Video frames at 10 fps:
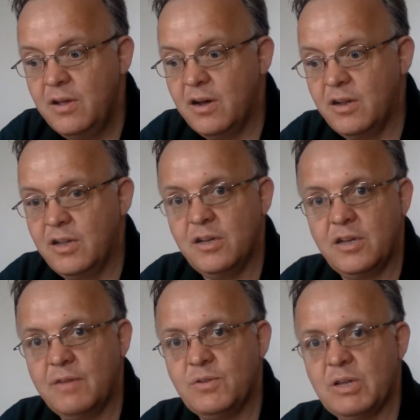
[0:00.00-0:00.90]
And it,
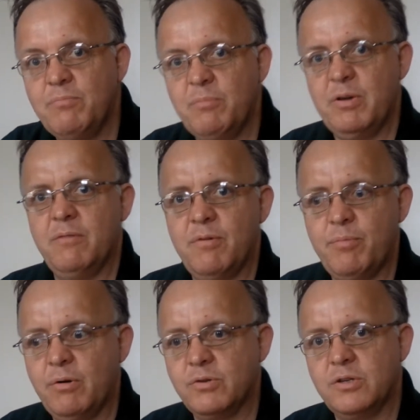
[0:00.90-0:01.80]
it, gives them a bit of a
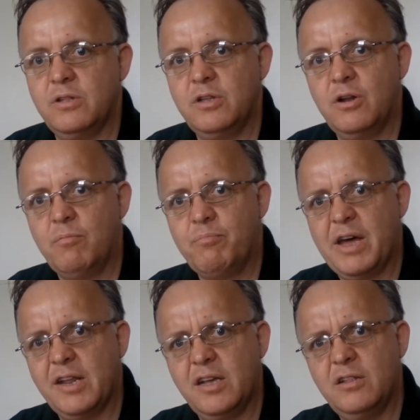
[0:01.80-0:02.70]
boast, and they're not
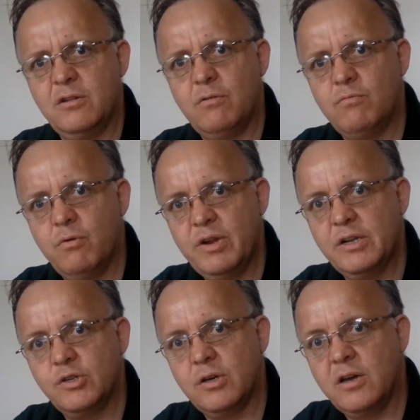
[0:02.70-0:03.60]
panicking, they're not worrying
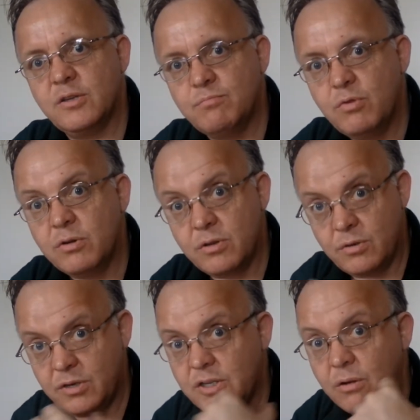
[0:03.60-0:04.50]
as, as much. They're
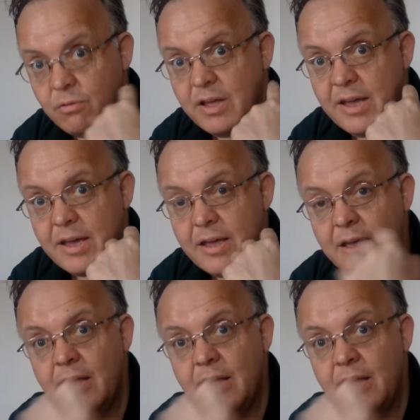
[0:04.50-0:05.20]
still there.